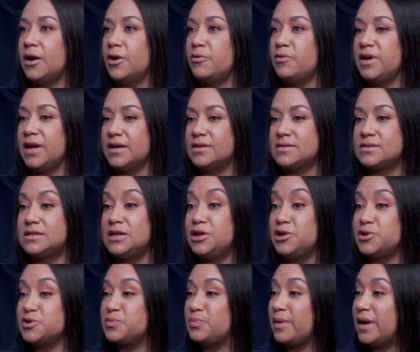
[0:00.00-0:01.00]
We got
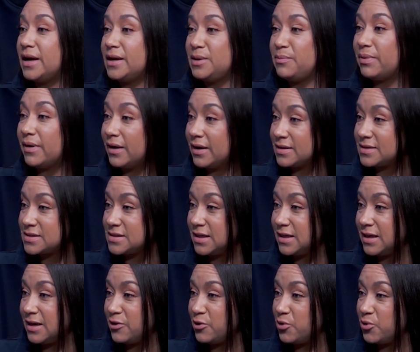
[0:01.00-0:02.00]
seniors Brandy
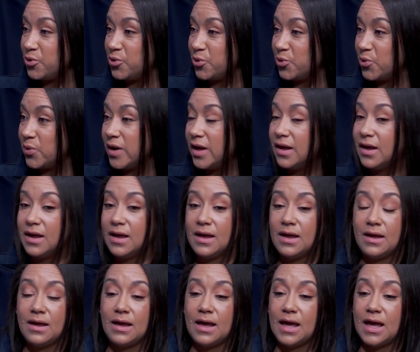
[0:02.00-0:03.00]
Boston, who,
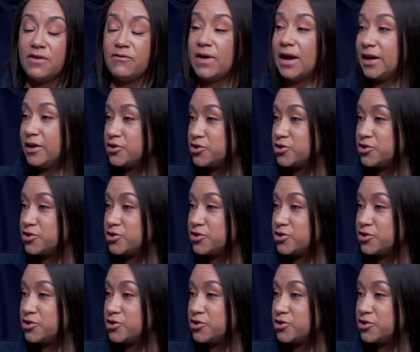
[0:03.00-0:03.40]
if I could